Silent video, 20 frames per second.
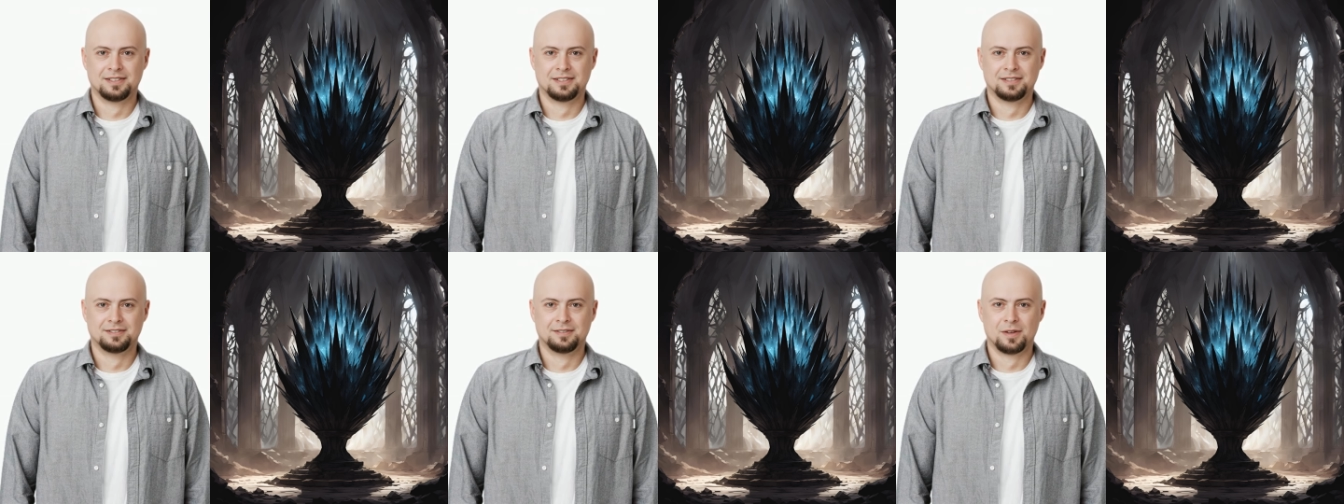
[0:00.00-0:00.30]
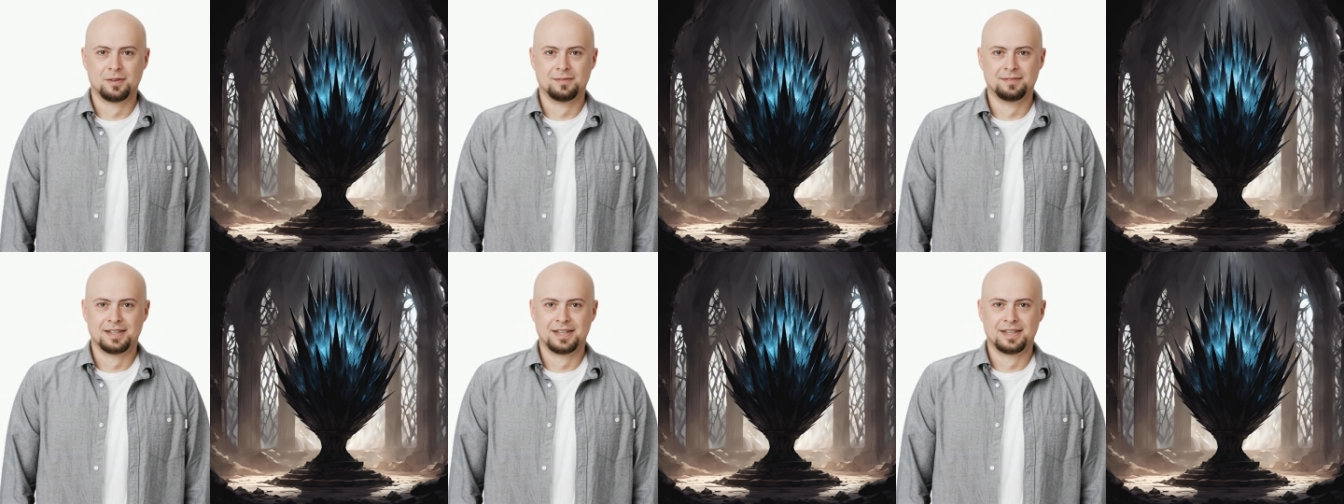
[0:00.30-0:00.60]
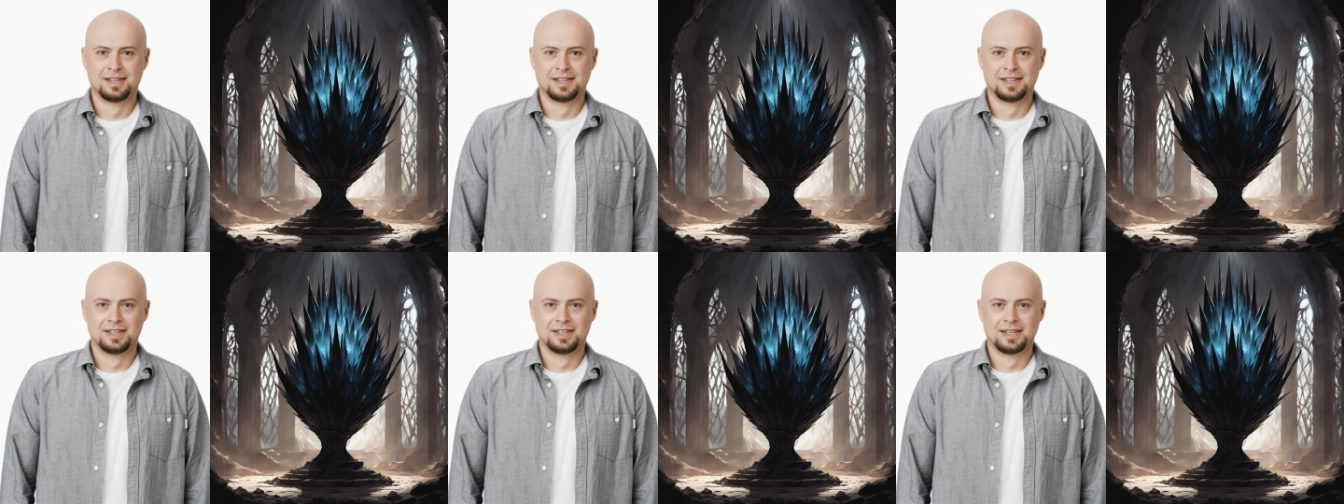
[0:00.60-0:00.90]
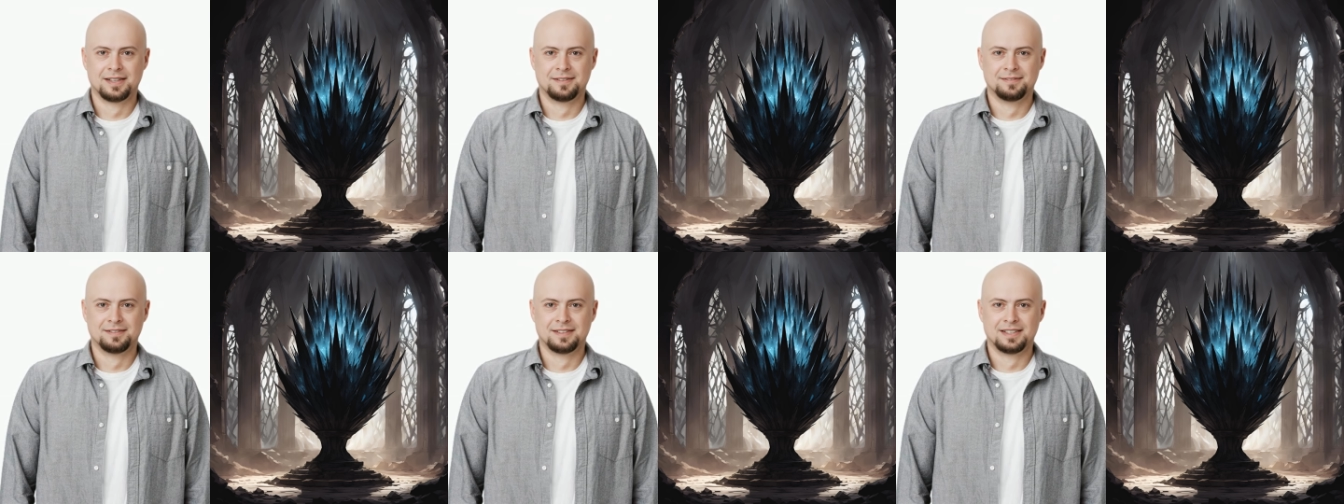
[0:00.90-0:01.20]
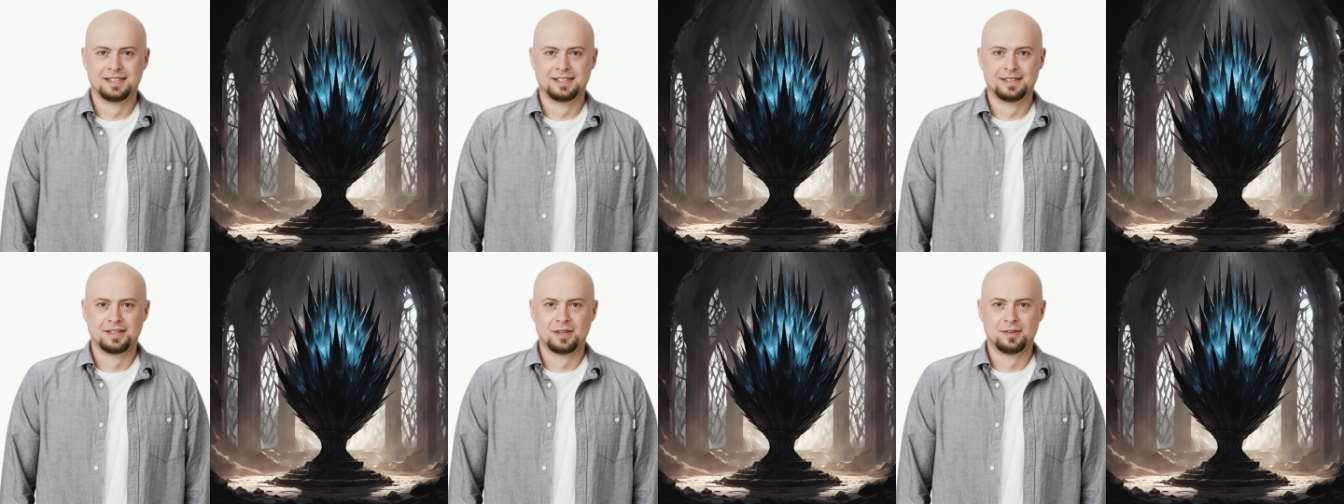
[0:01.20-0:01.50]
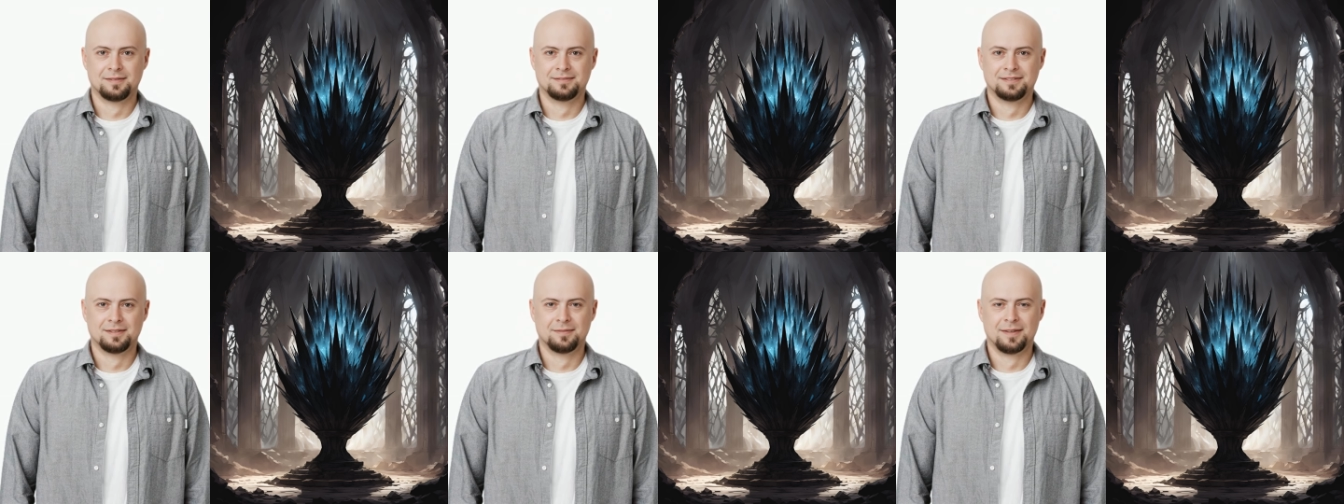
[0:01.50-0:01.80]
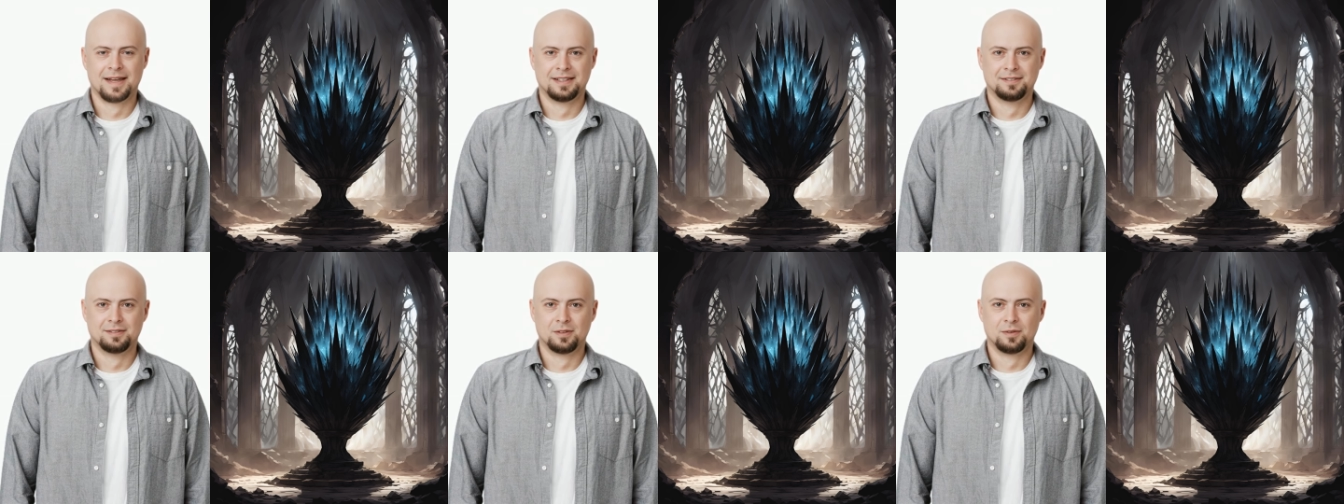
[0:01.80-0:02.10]
stronger, feeding off the
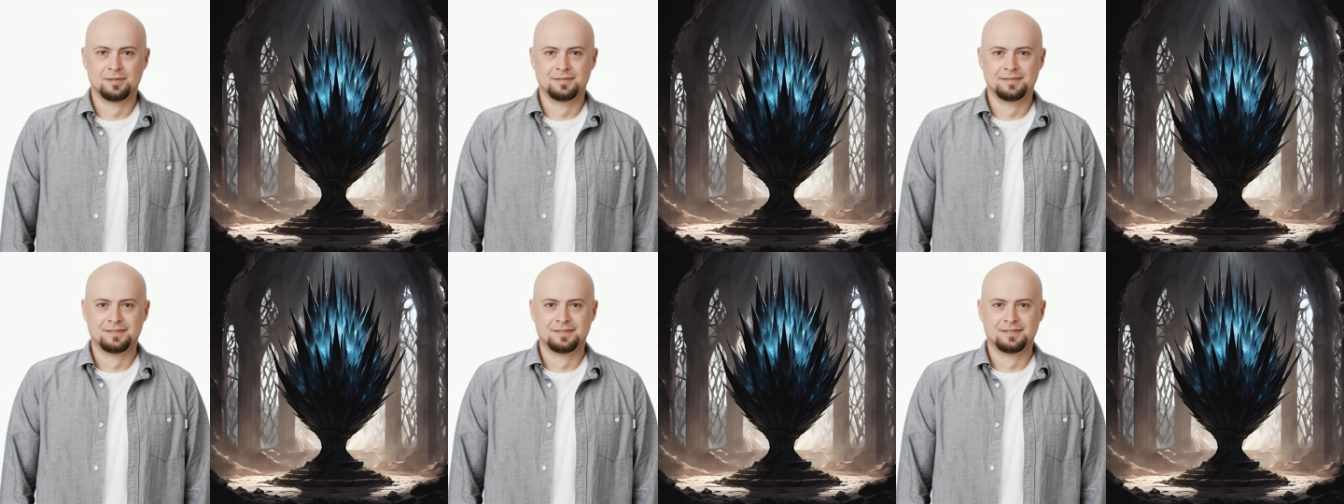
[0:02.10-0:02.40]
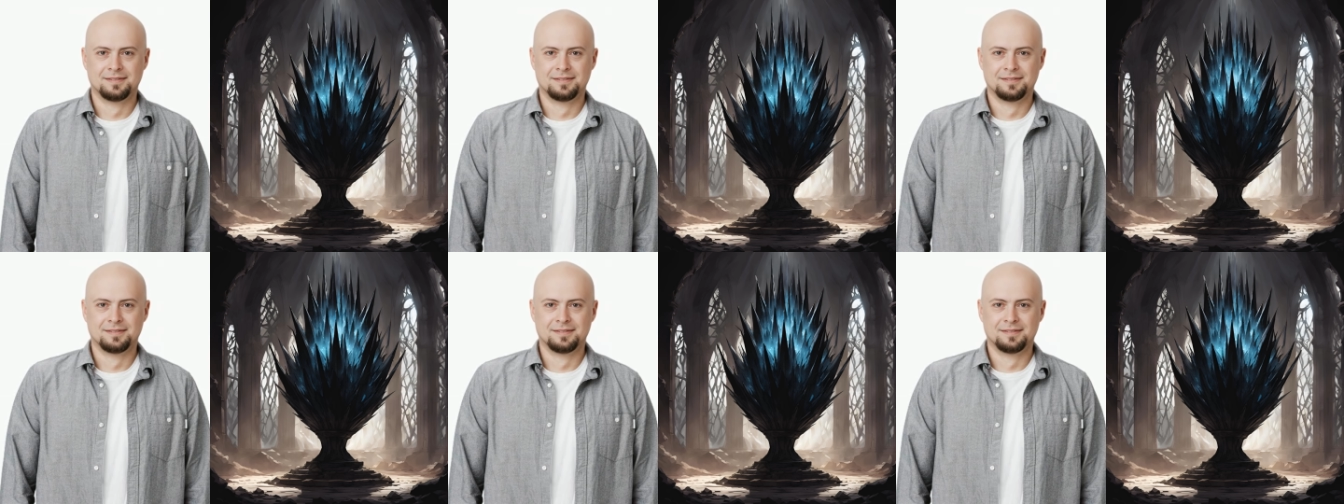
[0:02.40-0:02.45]
battle.